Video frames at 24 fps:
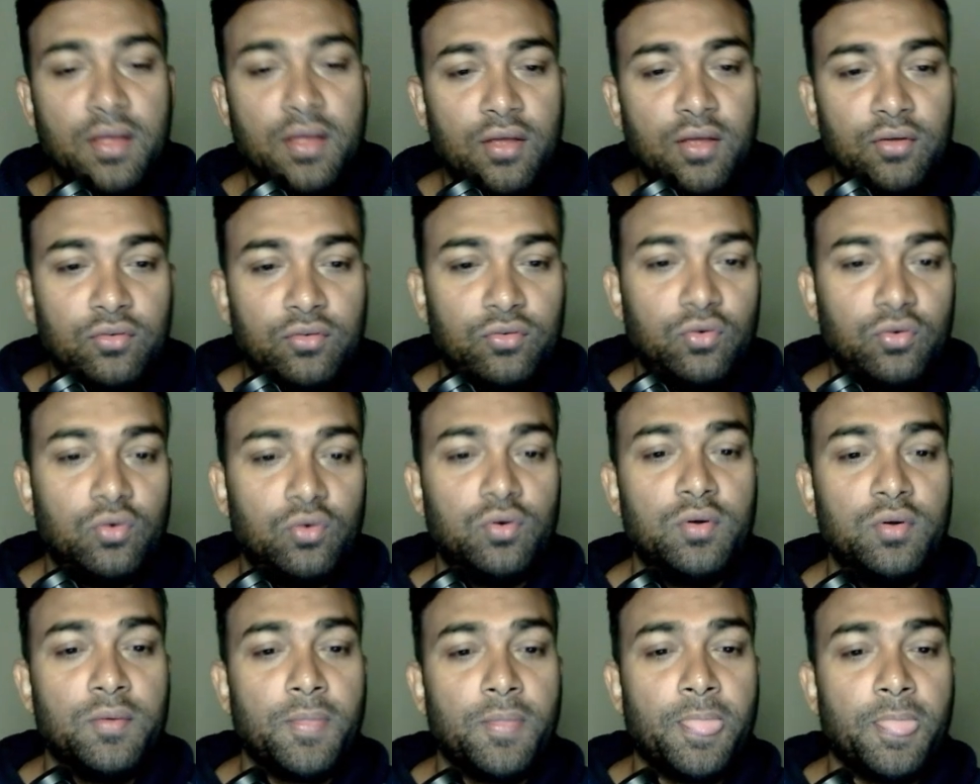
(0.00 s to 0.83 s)

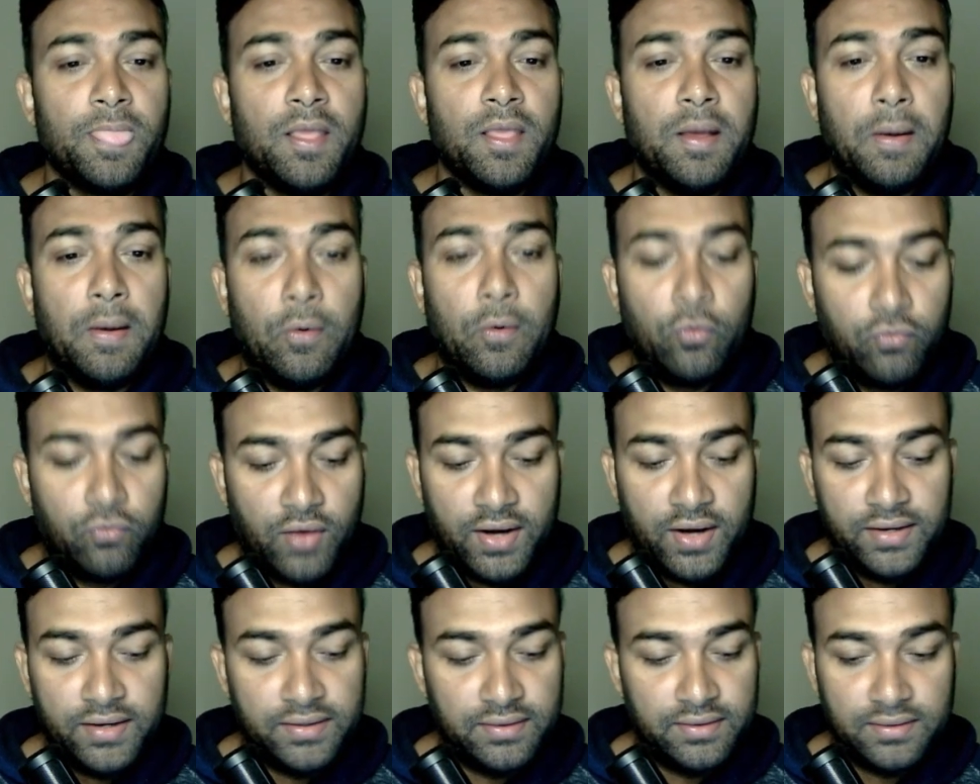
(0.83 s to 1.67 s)
So
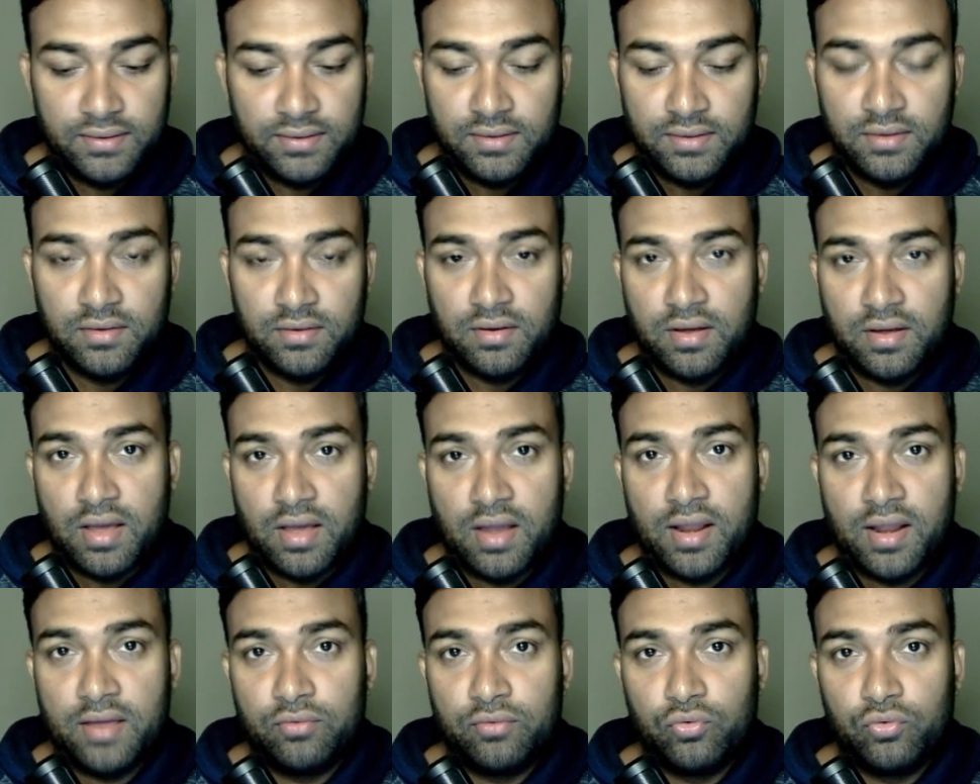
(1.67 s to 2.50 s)
find,
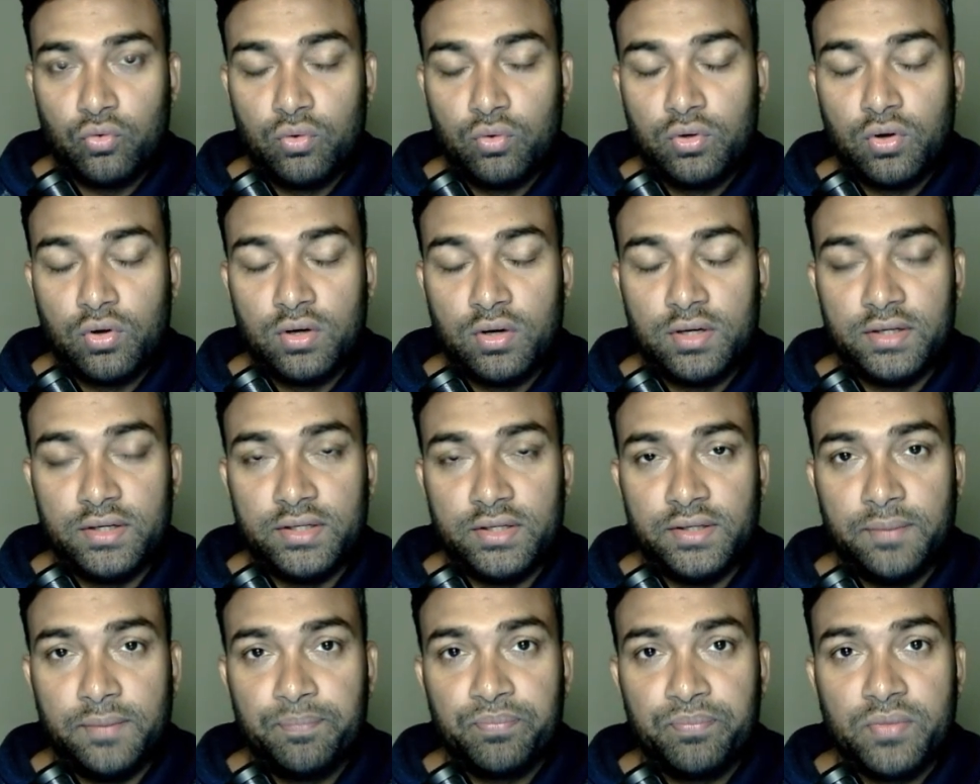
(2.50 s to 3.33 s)
and I told
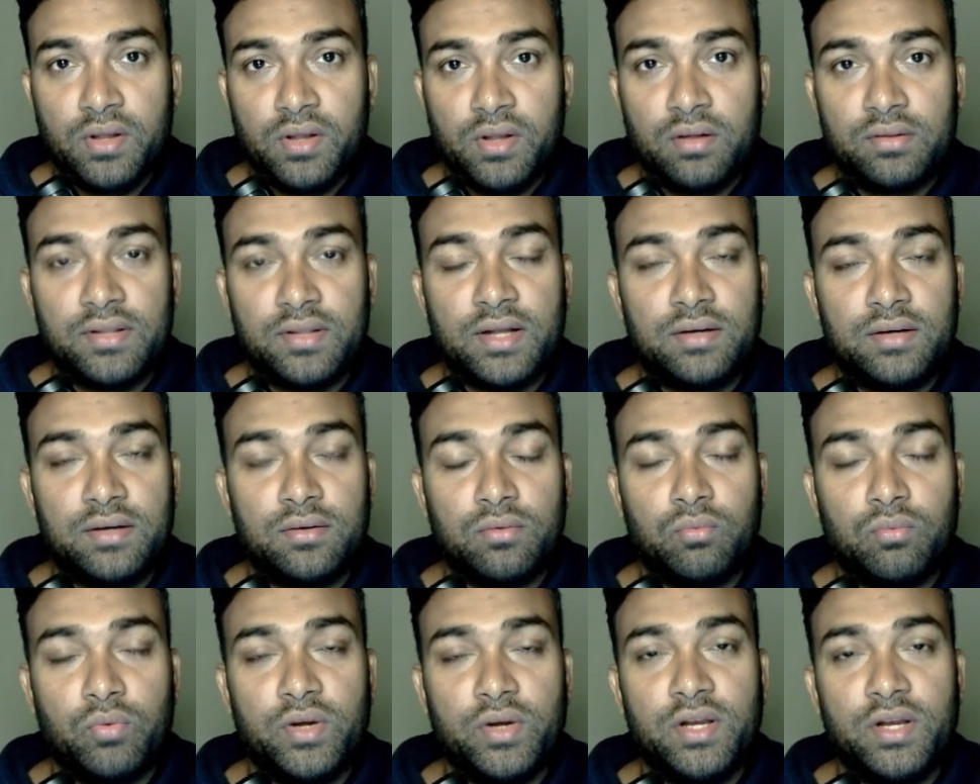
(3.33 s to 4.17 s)
already that
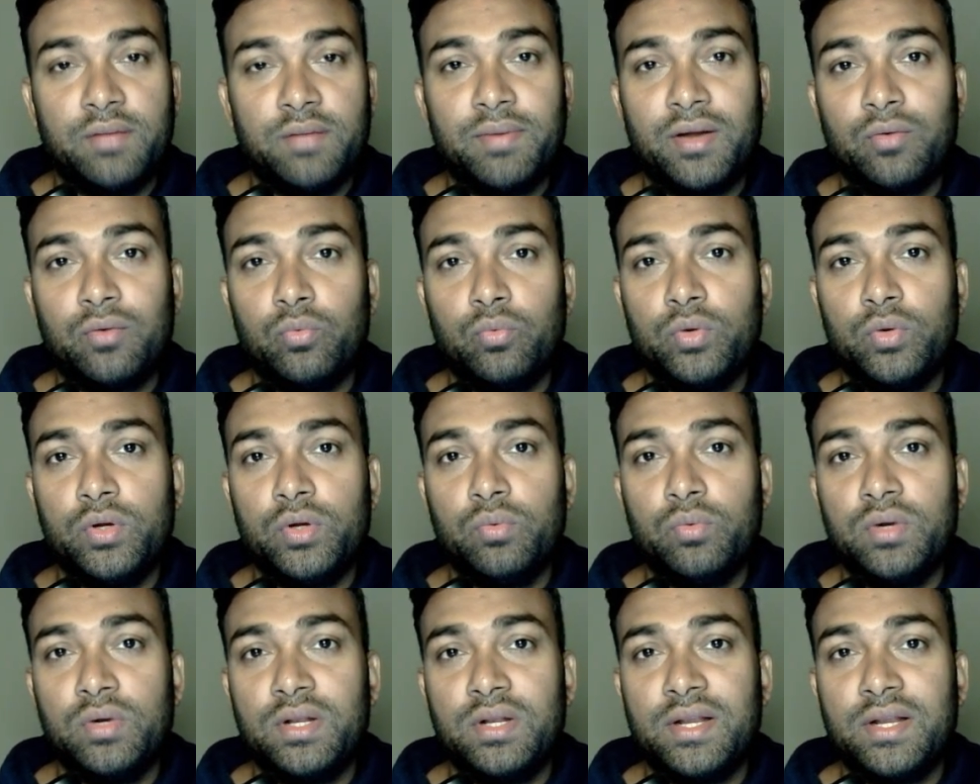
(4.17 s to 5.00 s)
whenever we
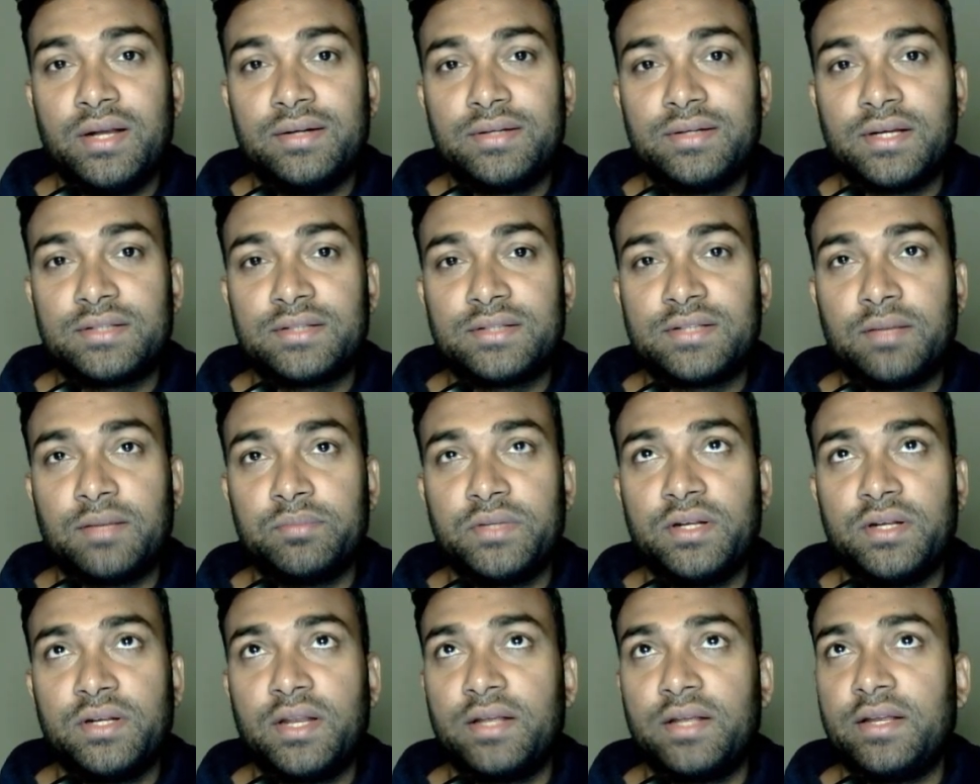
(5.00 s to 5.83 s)
will enter
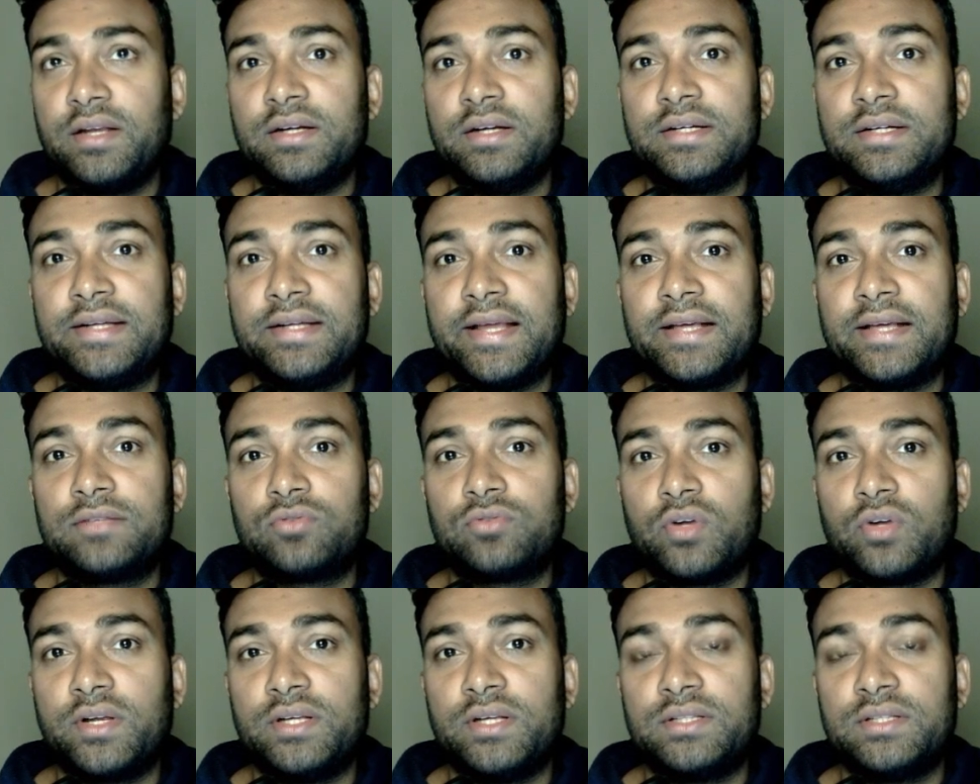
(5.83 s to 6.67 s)
something like in a text
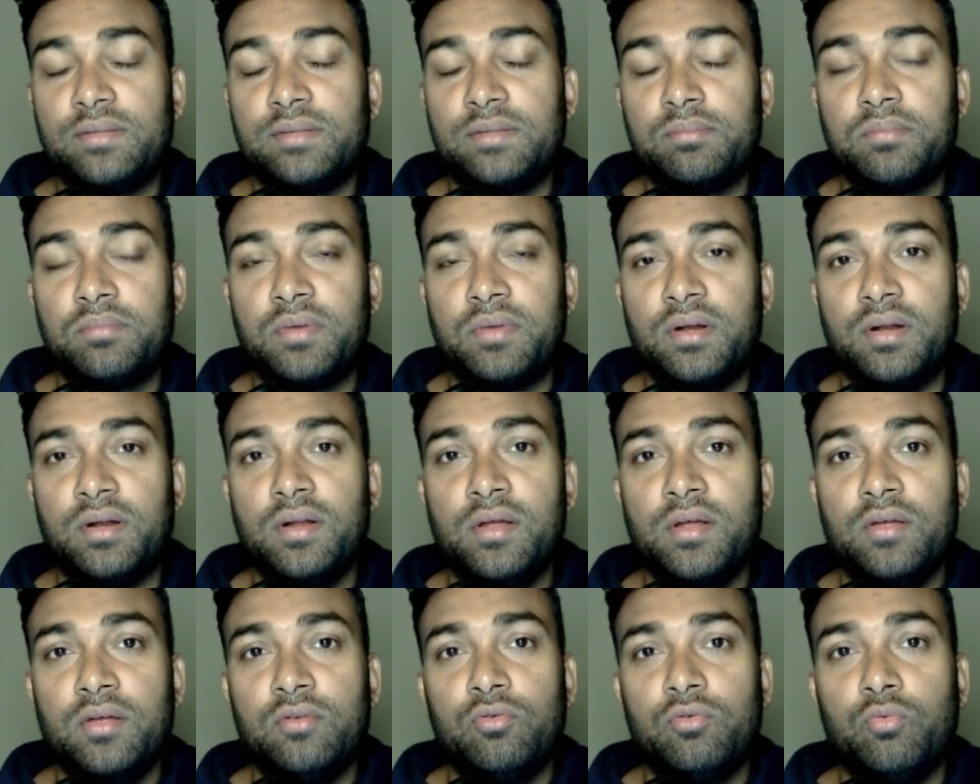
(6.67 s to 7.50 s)
or in a symbol,
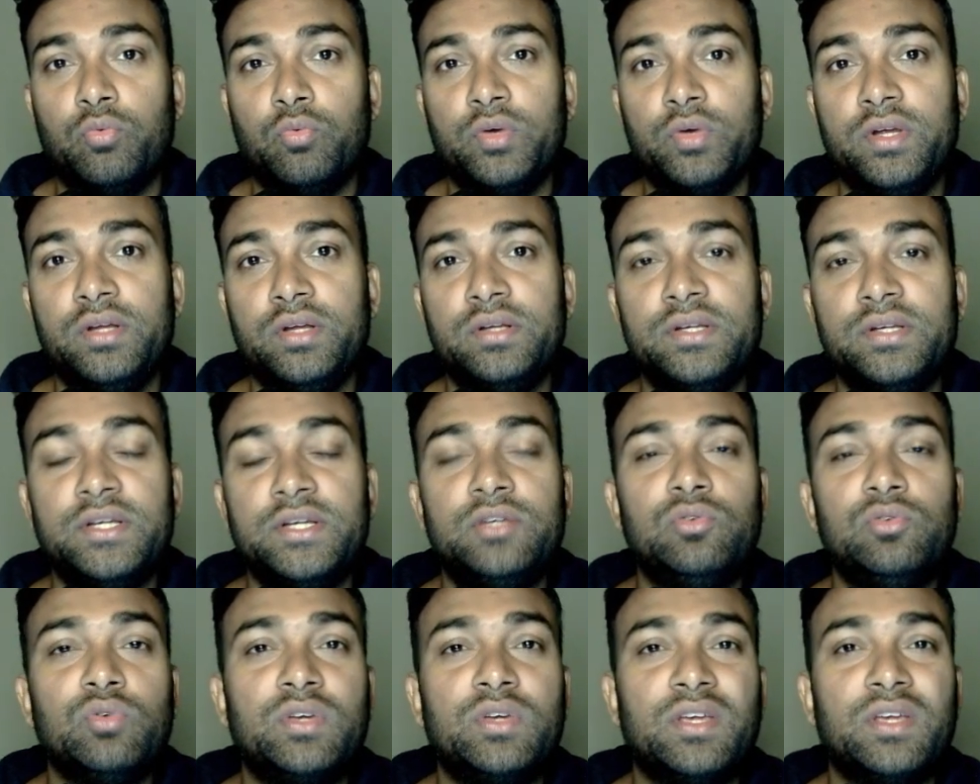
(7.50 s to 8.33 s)
we need
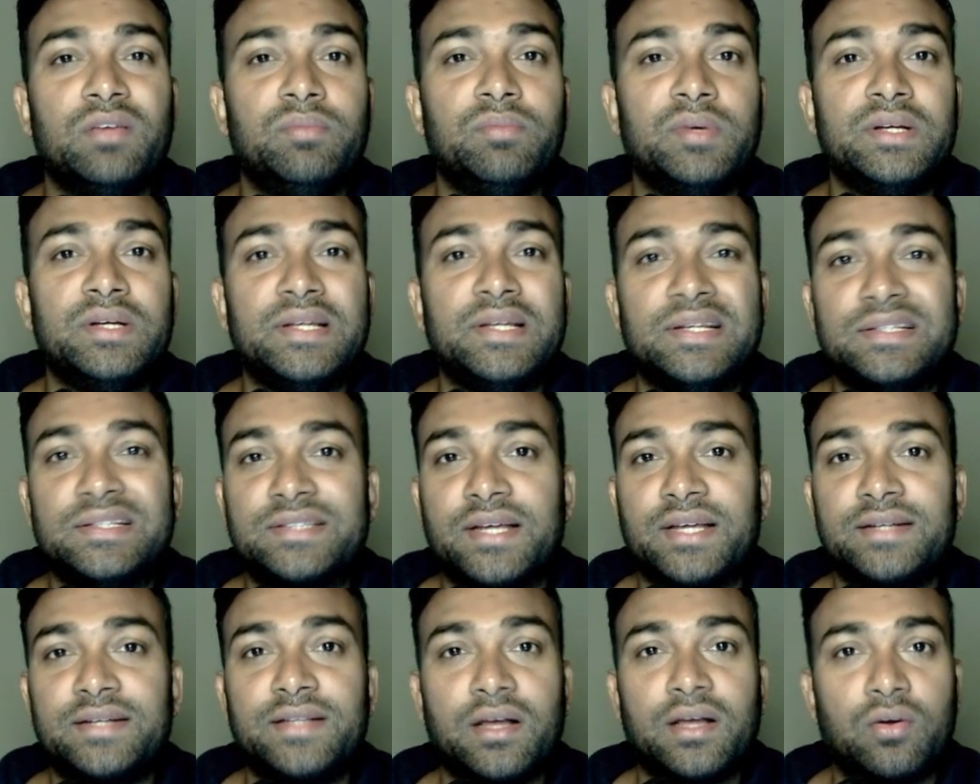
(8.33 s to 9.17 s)
to keep it
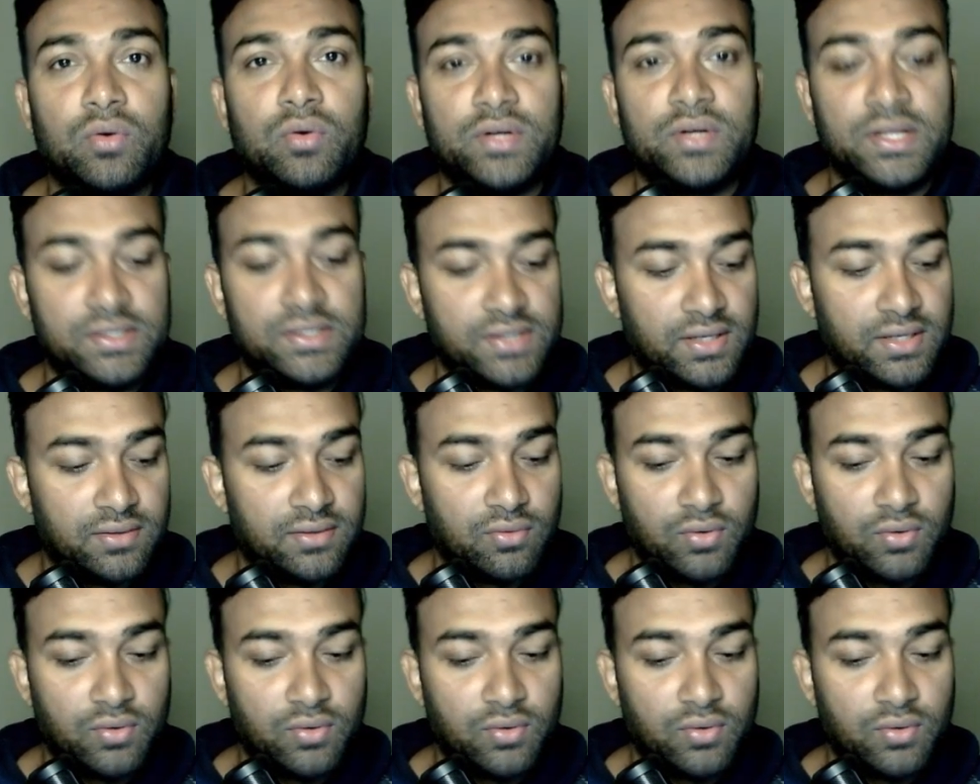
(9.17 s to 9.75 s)
inside the quotation.